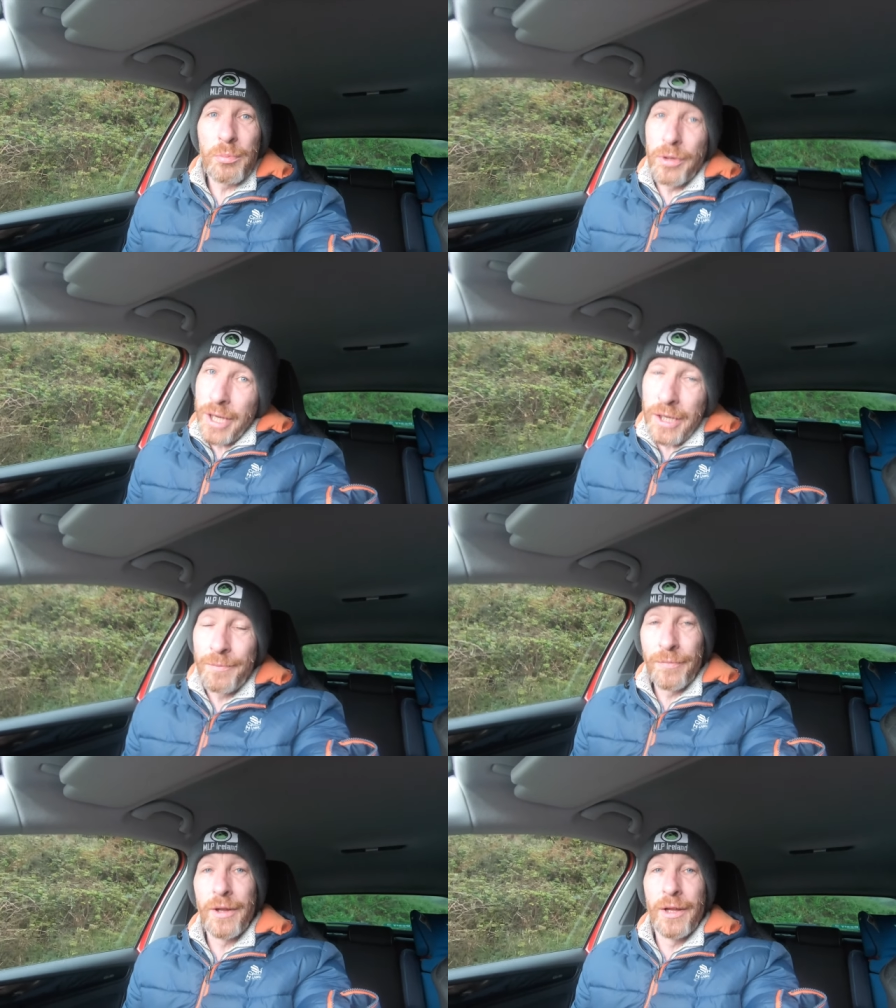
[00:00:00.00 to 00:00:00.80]
But hey,
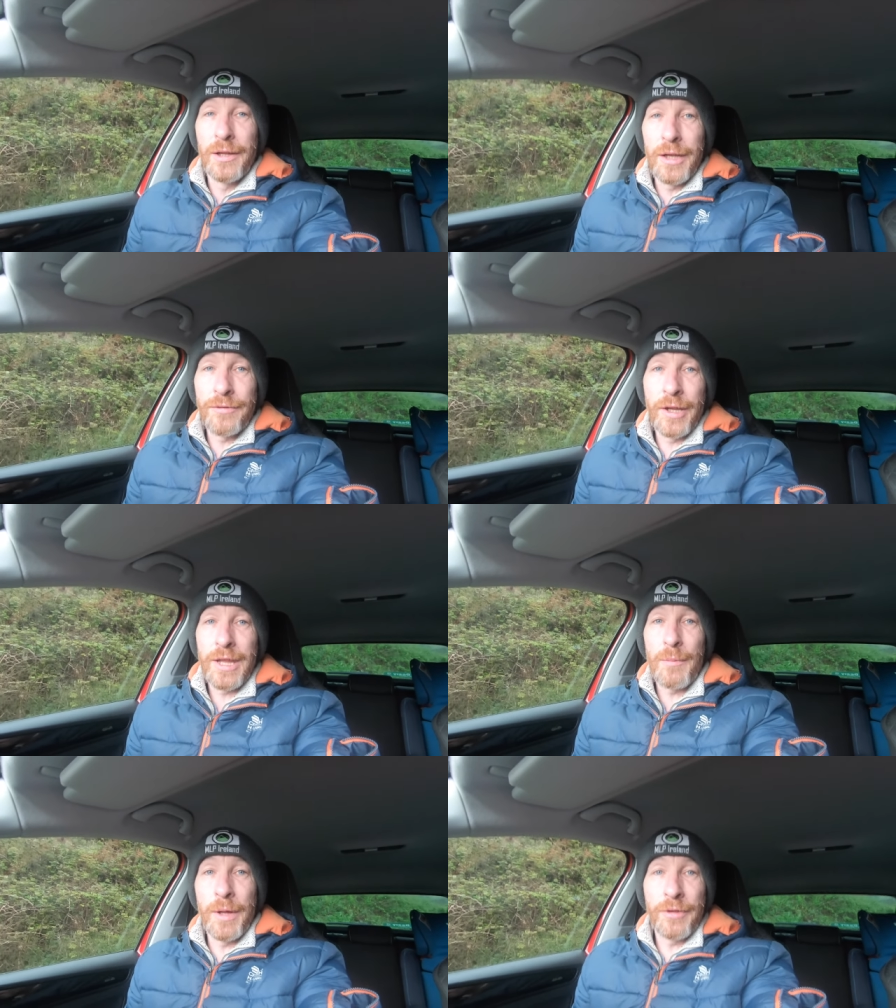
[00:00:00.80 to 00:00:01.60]
let's not
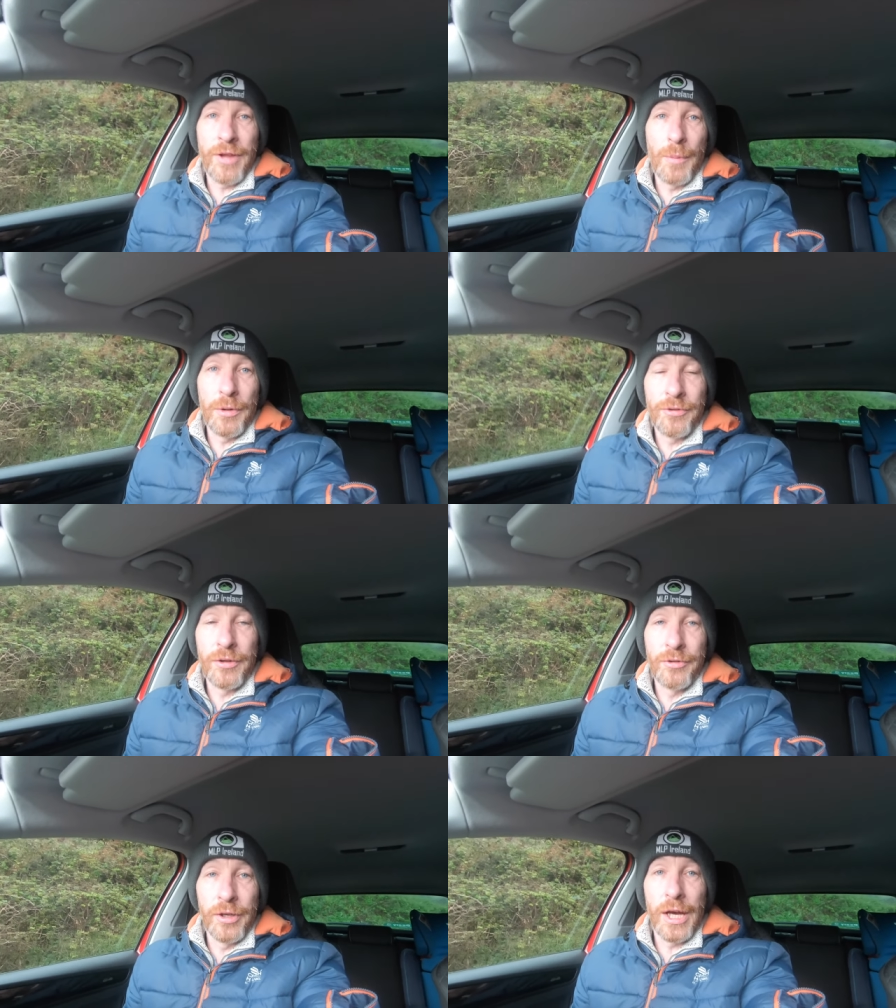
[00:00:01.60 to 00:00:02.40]
that make stop us.
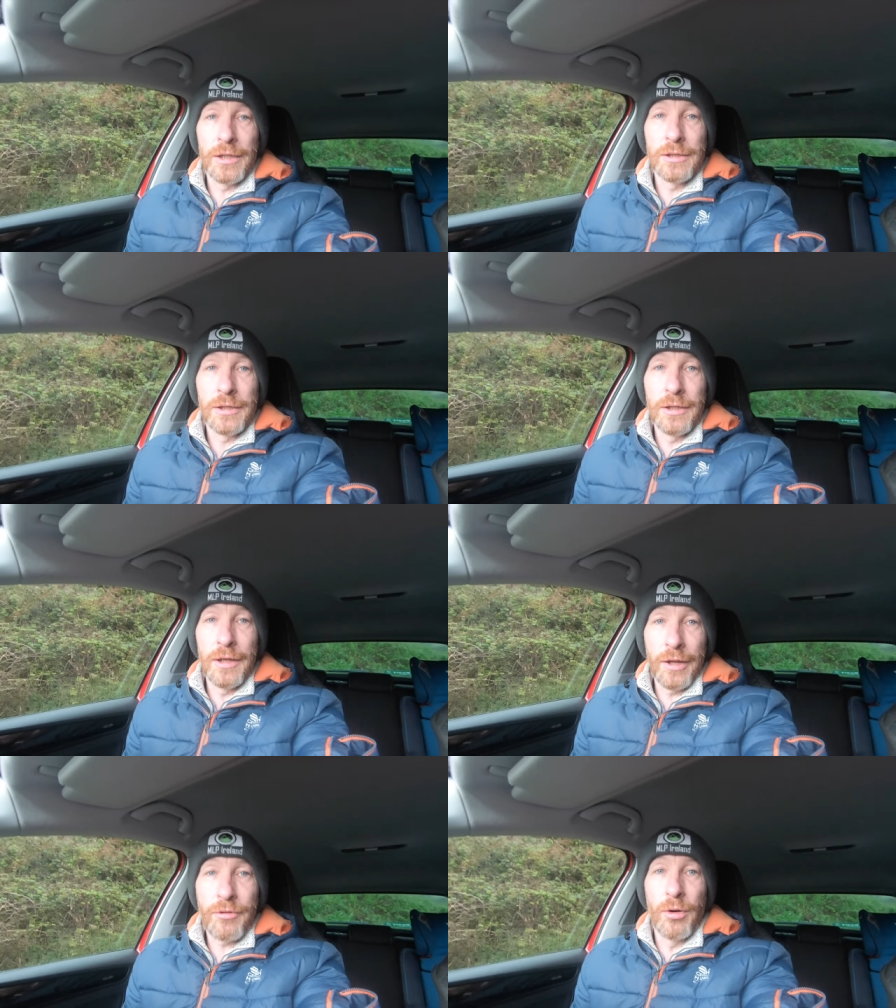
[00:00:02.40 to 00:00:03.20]
So yeah,
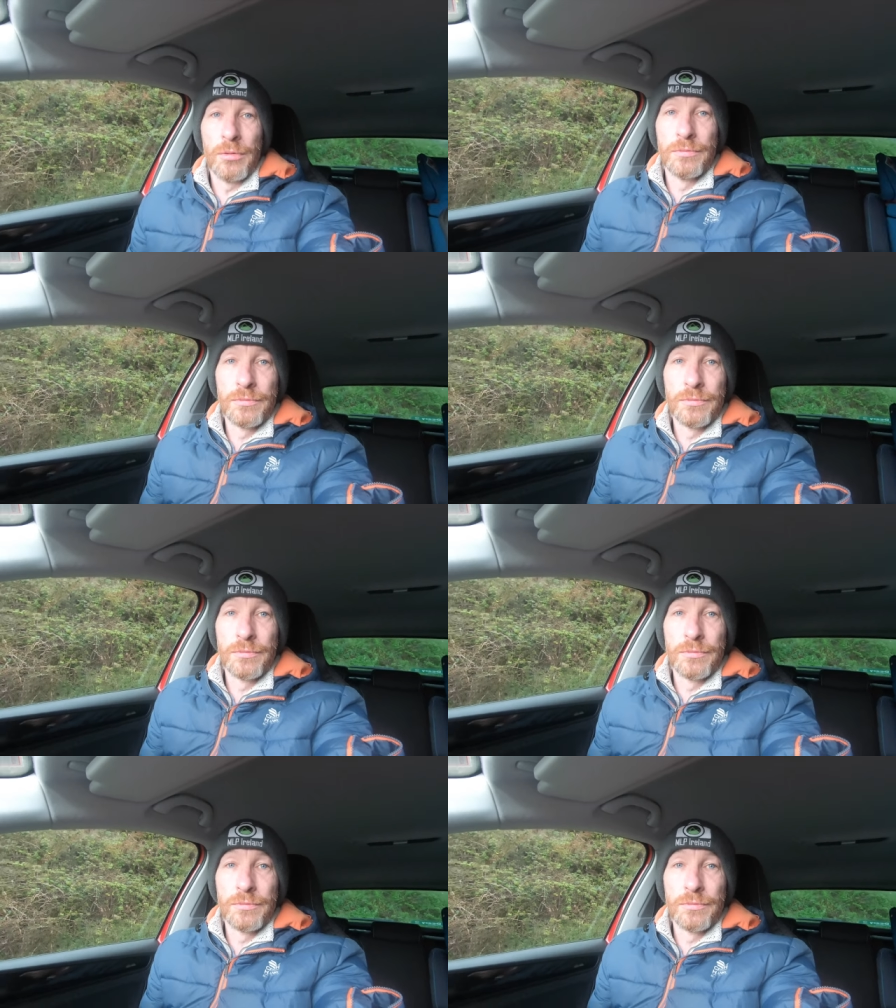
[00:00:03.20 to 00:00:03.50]
let's go.